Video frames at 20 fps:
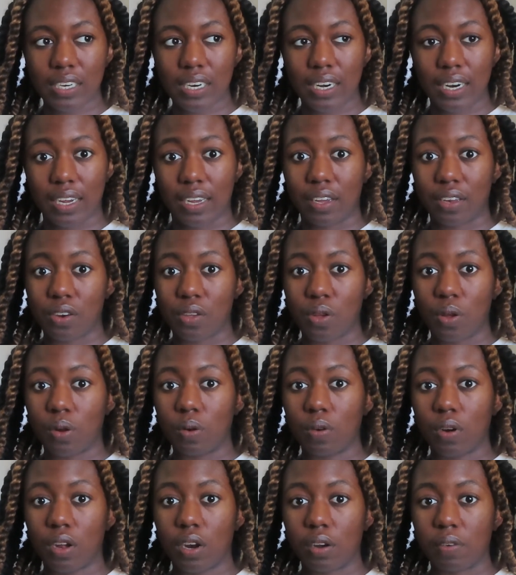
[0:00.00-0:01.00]
and I could go
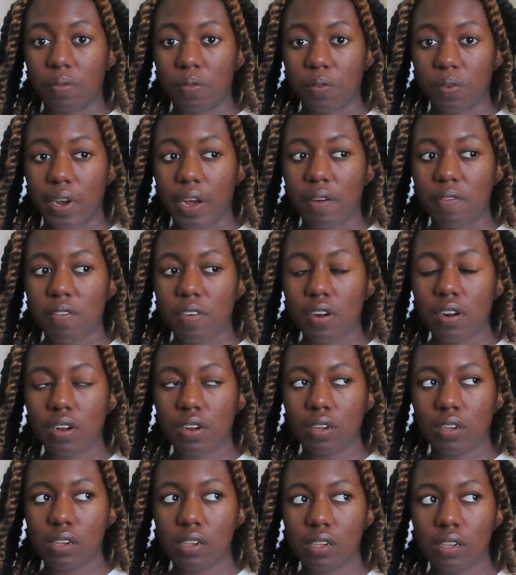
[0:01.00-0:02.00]
on forever.